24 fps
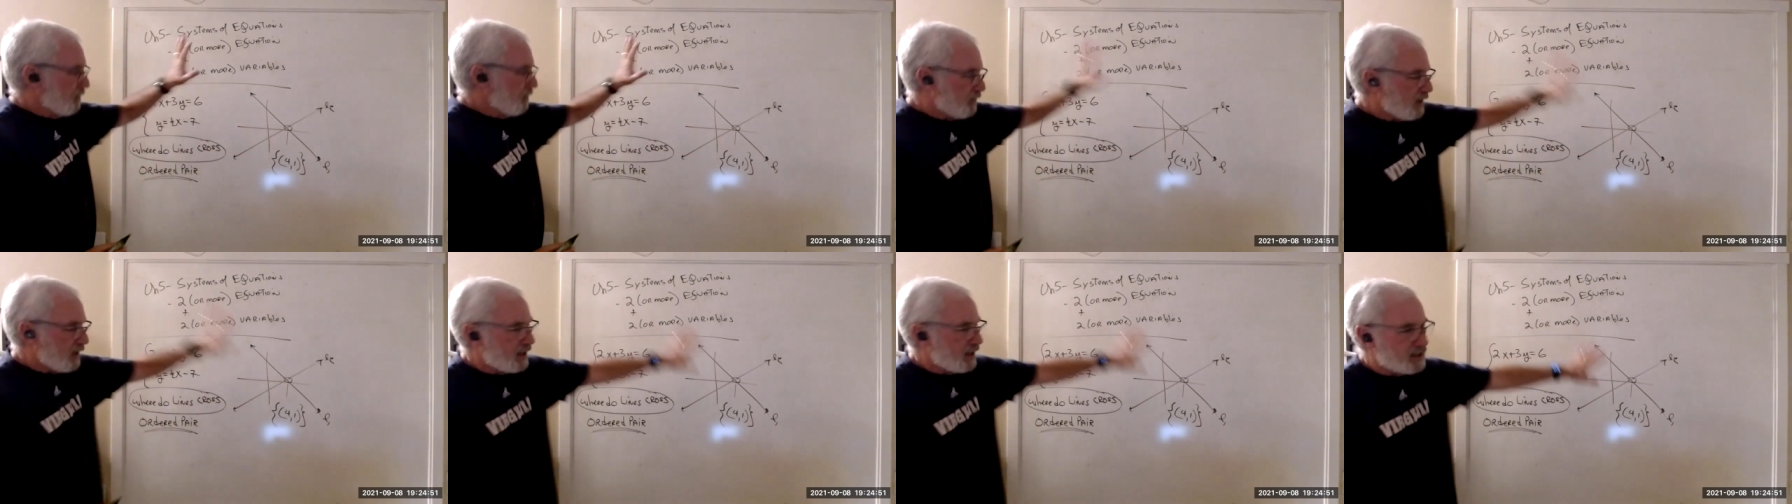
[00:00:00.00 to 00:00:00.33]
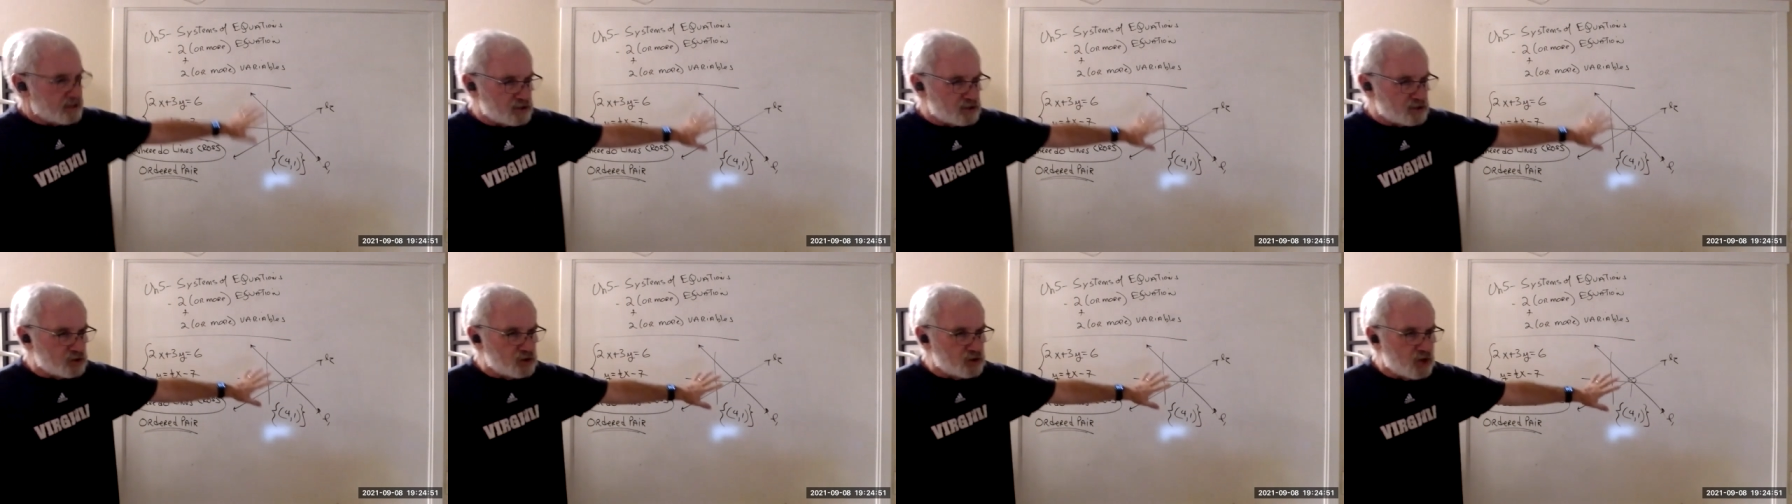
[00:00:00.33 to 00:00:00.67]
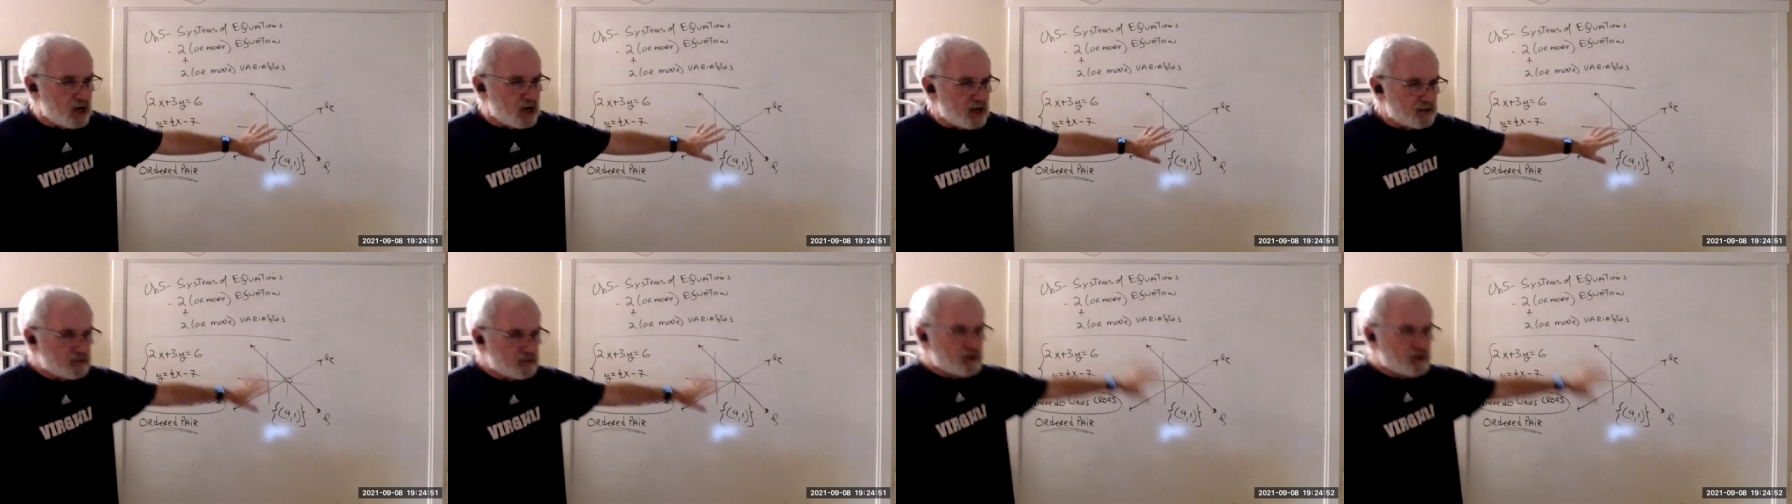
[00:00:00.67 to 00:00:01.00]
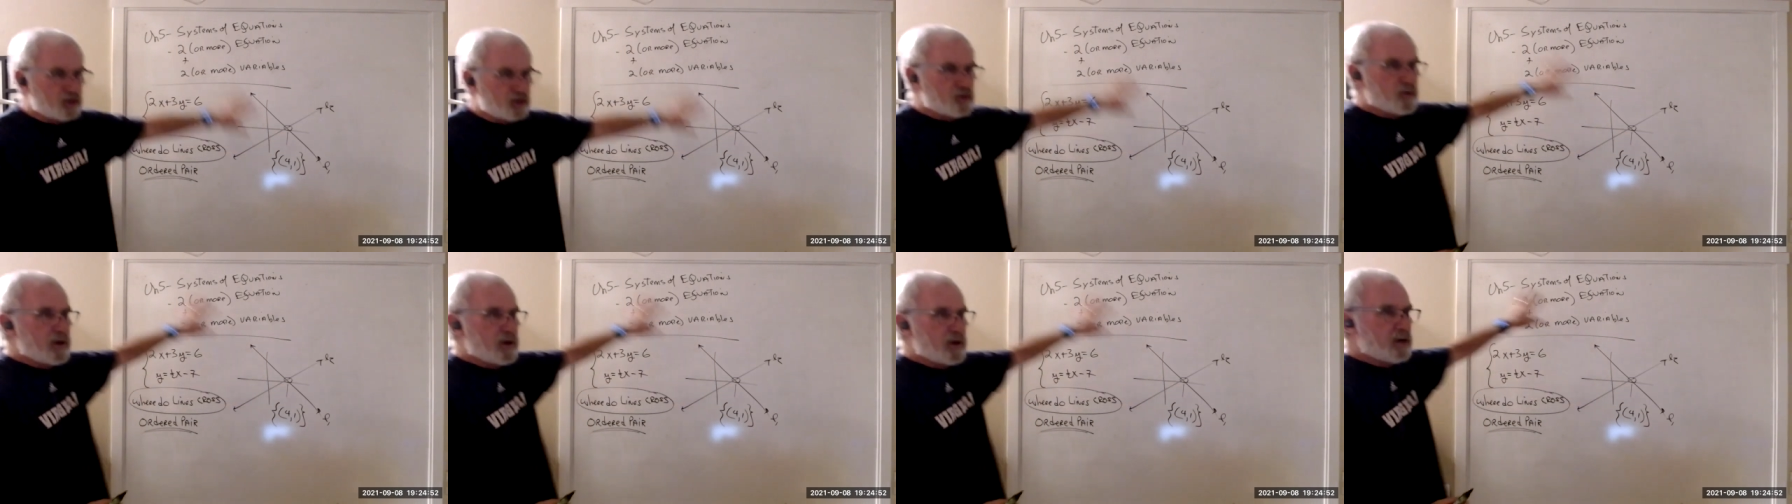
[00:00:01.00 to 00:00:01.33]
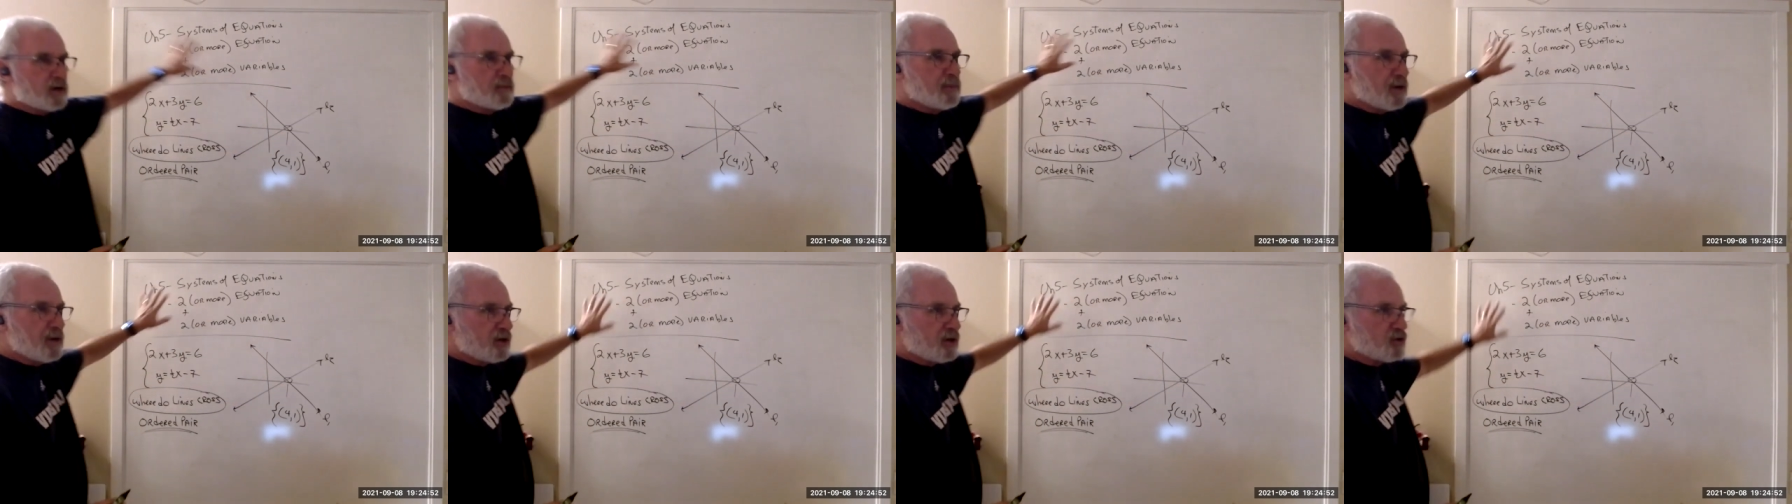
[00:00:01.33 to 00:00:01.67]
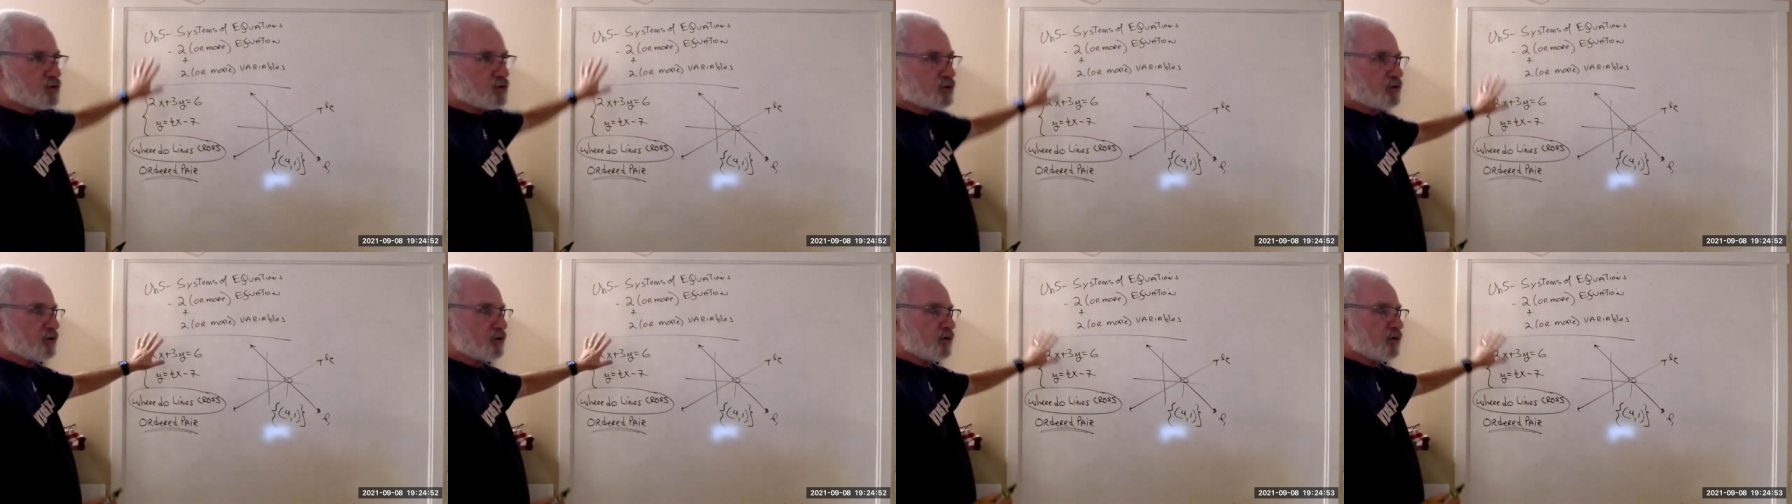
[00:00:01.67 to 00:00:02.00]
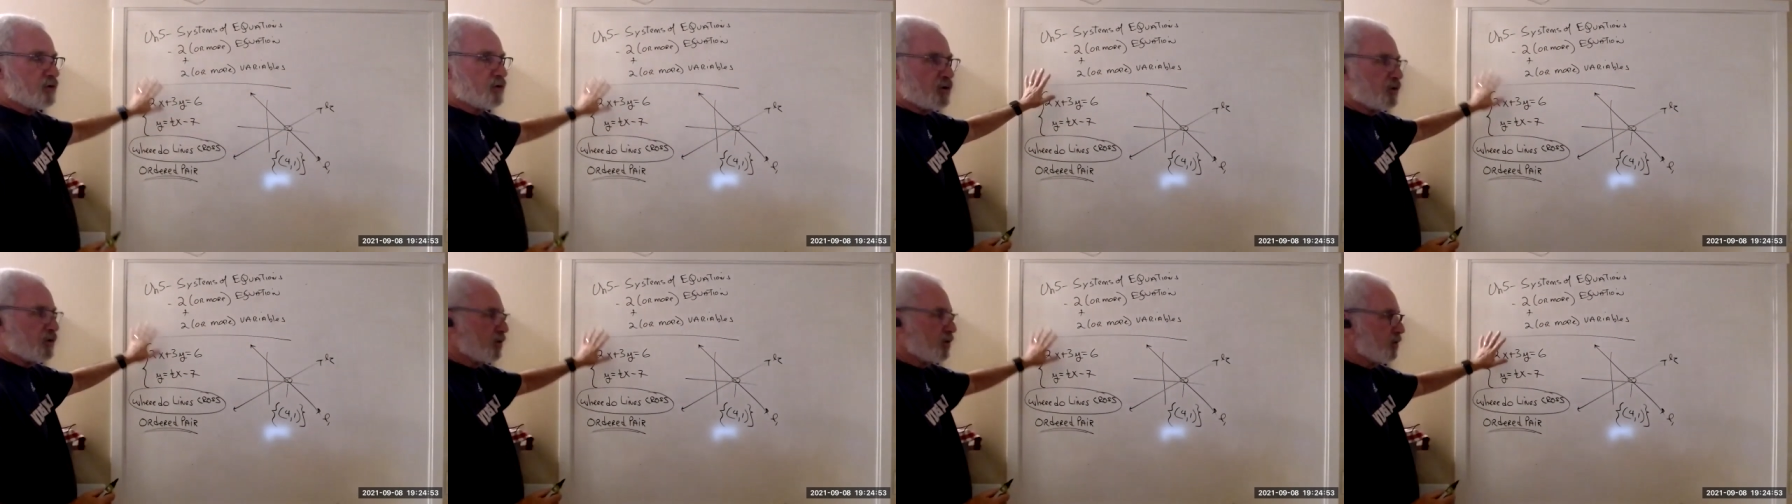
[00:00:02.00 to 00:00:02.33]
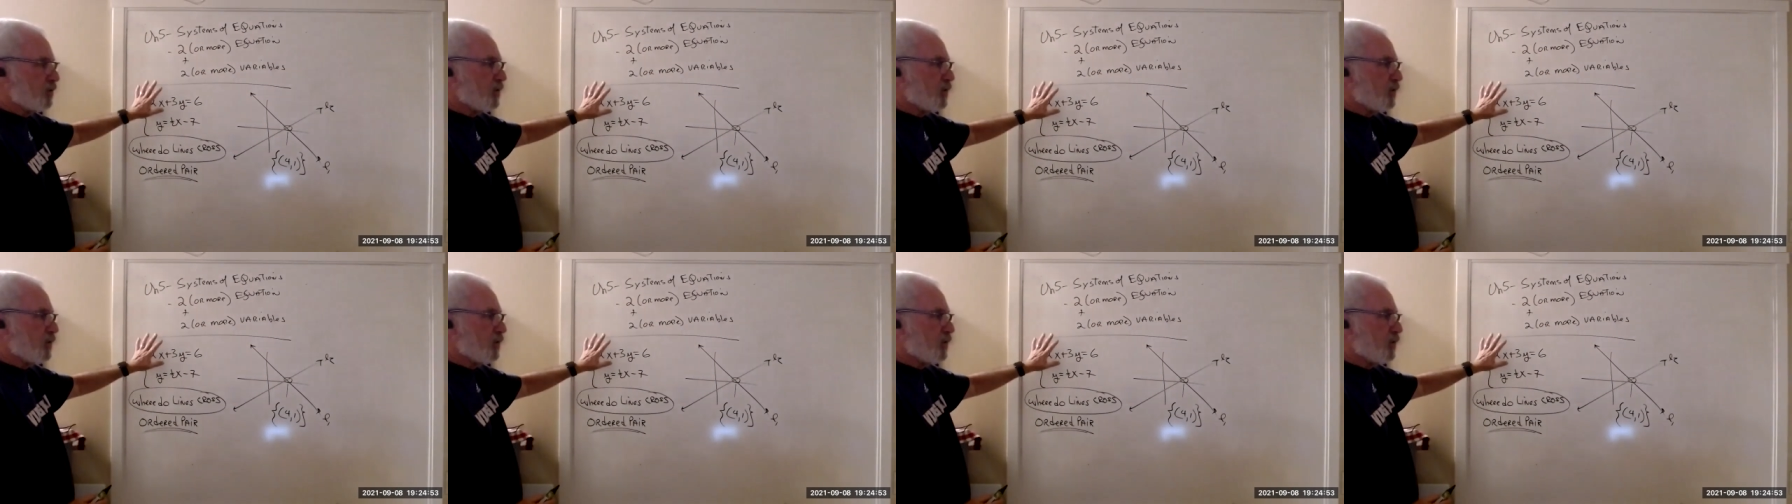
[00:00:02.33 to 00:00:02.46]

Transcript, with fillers: that is not the correct picture or